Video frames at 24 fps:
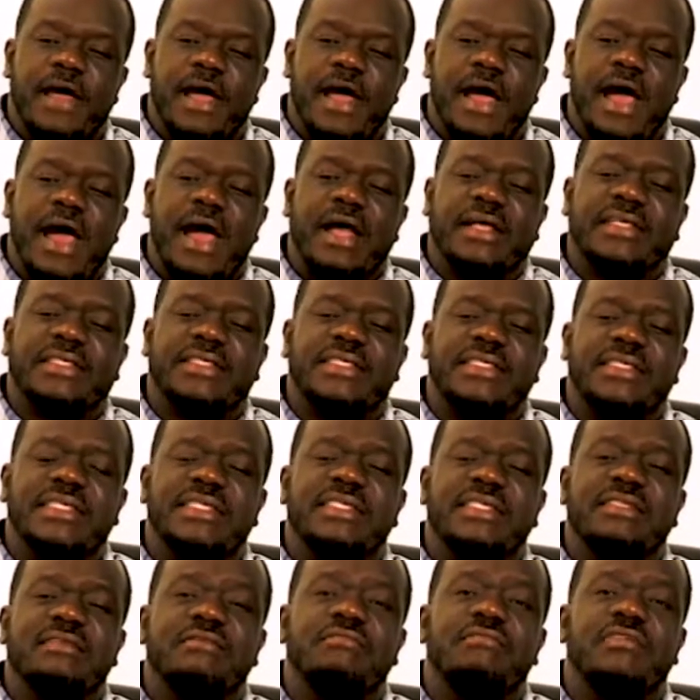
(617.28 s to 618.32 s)

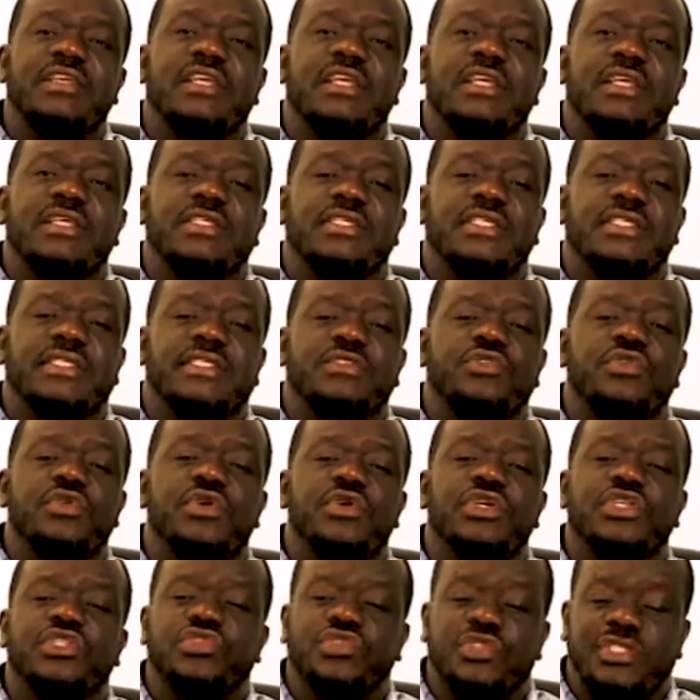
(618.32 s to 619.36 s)
asking me, is it
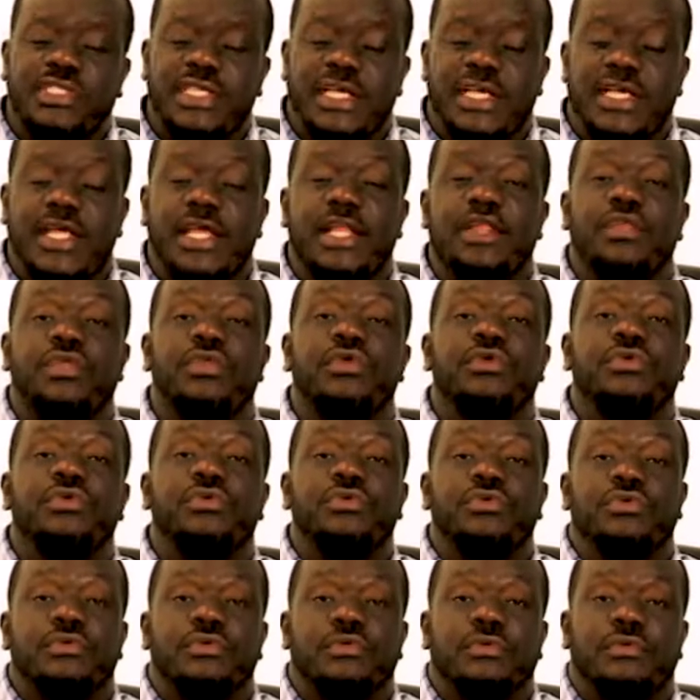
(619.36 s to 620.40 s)
going to take a
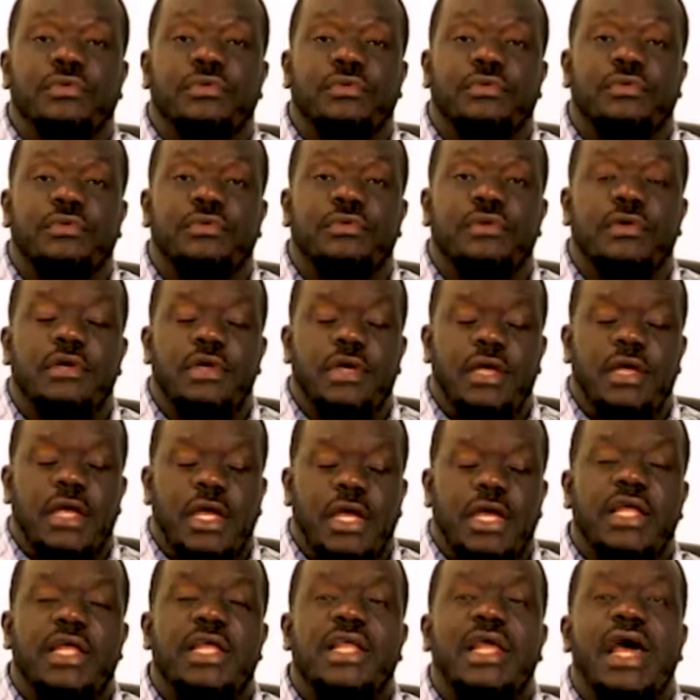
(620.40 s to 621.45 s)
loan?
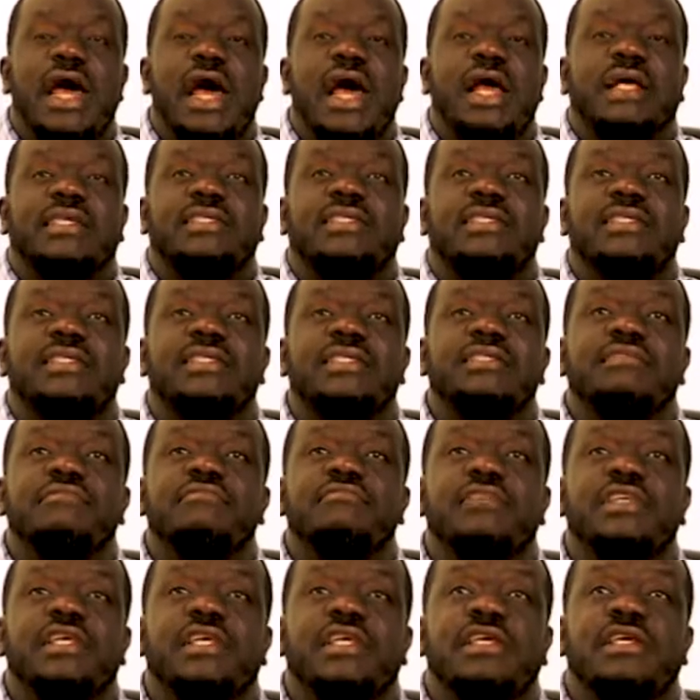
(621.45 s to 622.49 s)
And then
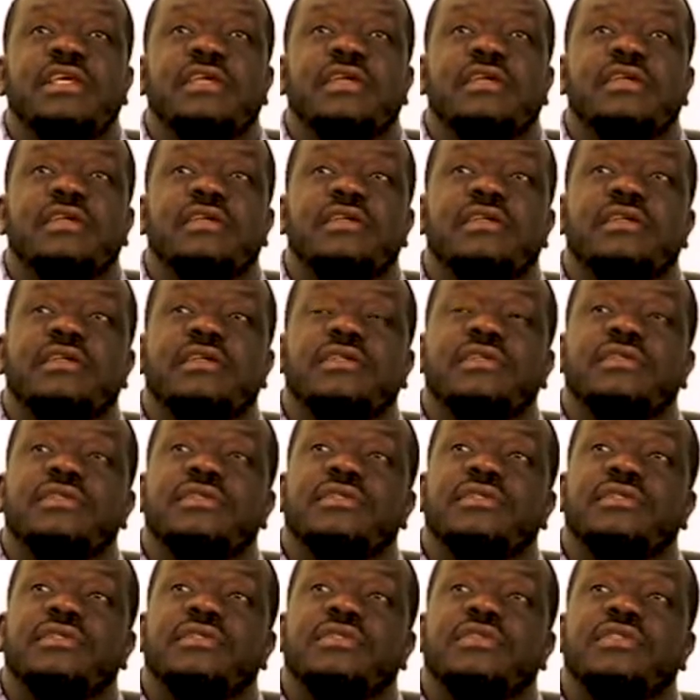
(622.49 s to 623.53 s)
asking me
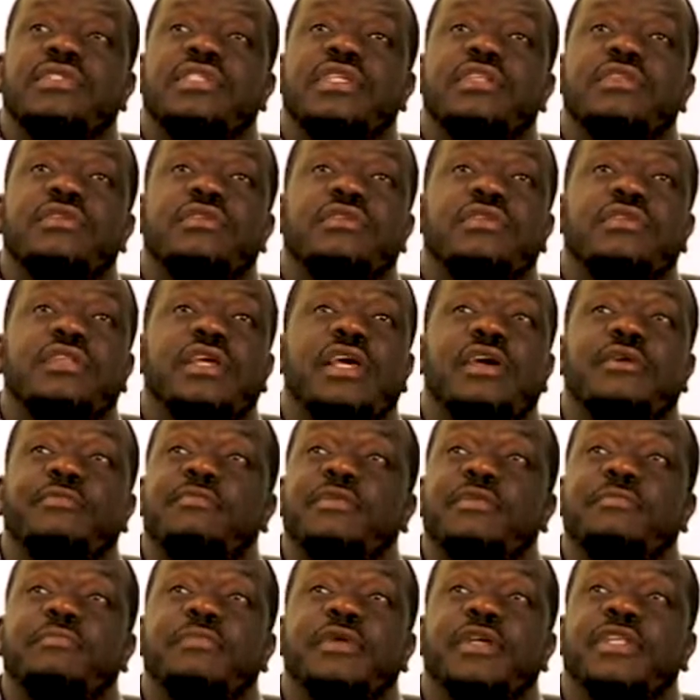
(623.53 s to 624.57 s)
to say, Lord, help
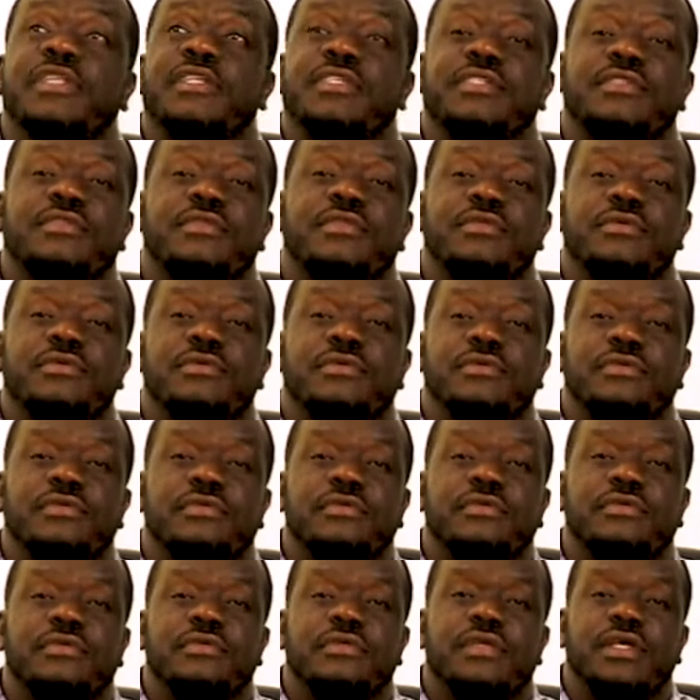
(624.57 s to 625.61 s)
me pay this loan
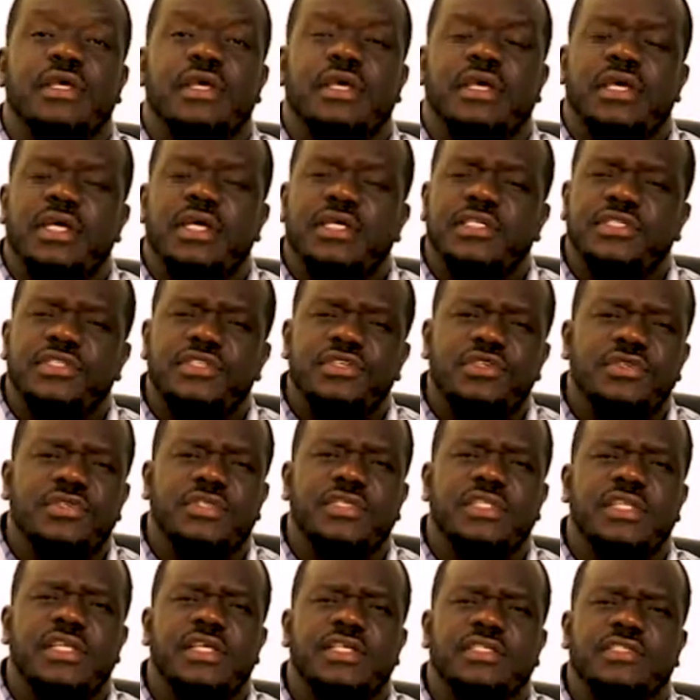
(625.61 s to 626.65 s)
is
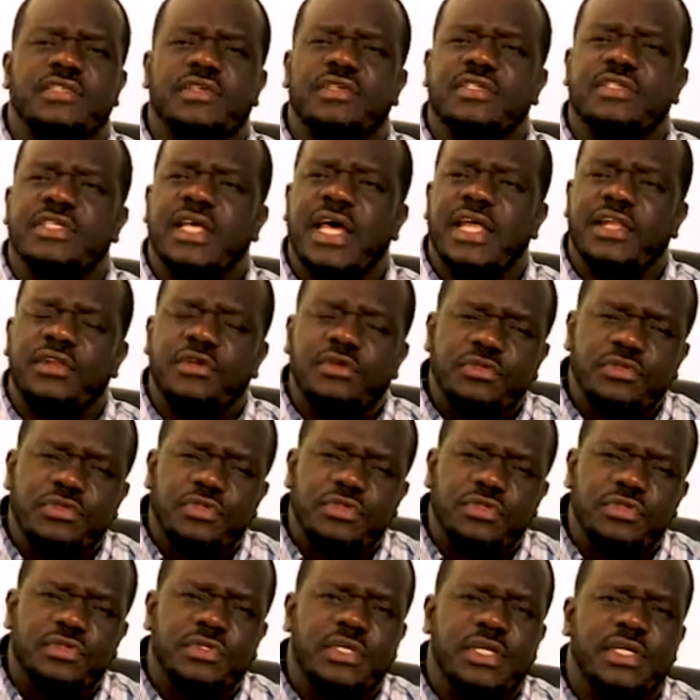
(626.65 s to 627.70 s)
useless because I don't
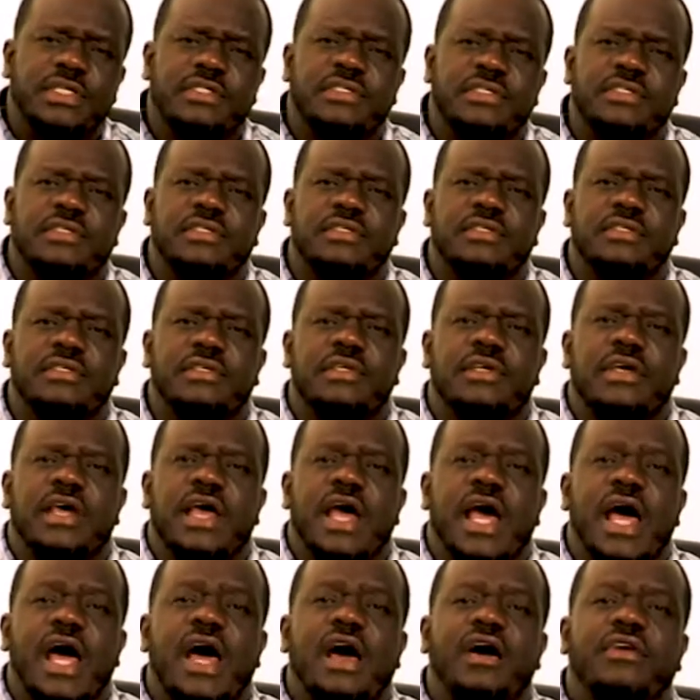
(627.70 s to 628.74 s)
do that.
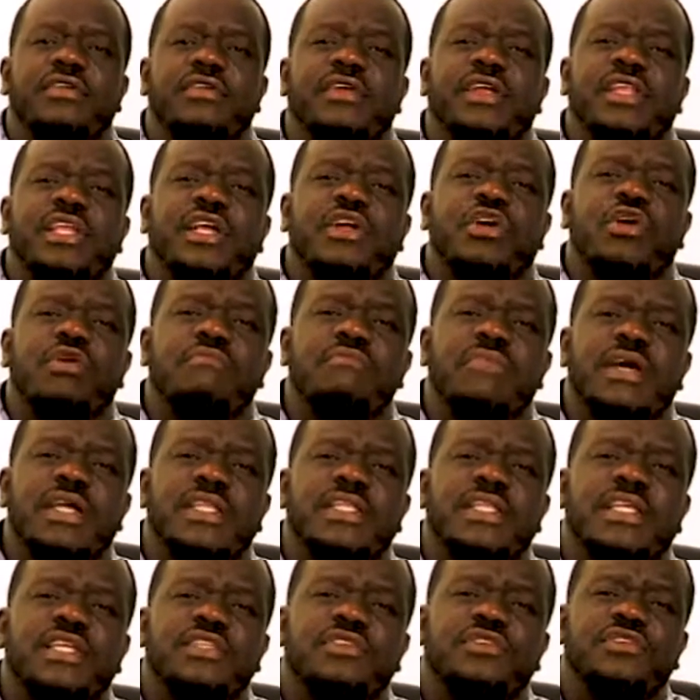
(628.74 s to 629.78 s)
I already
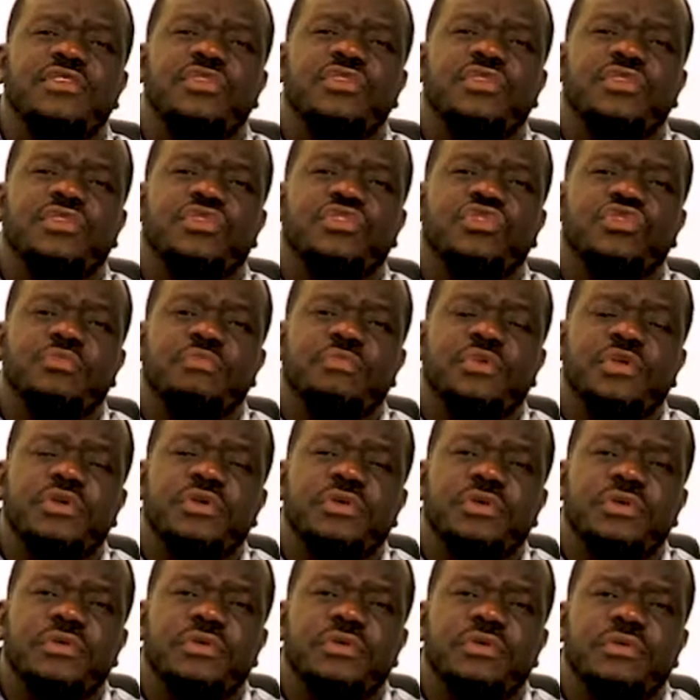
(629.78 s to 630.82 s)
commanded you not to
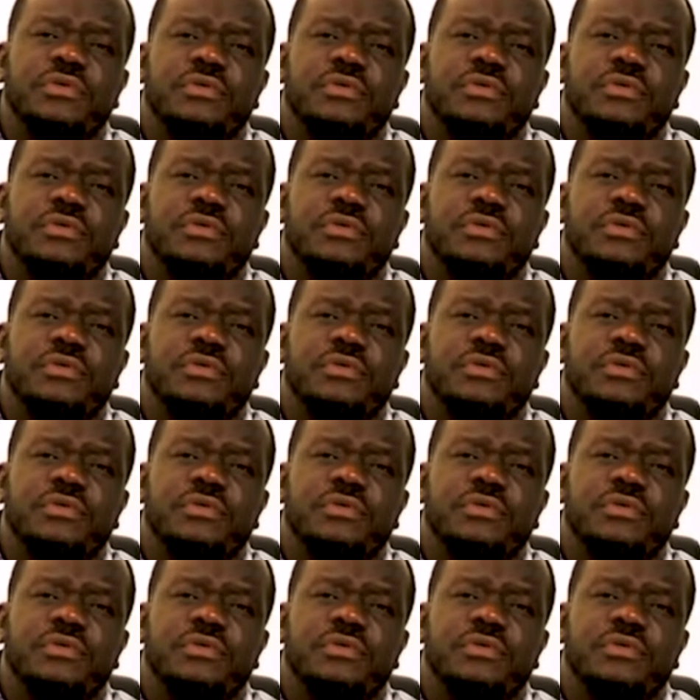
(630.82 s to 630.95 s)
borrow.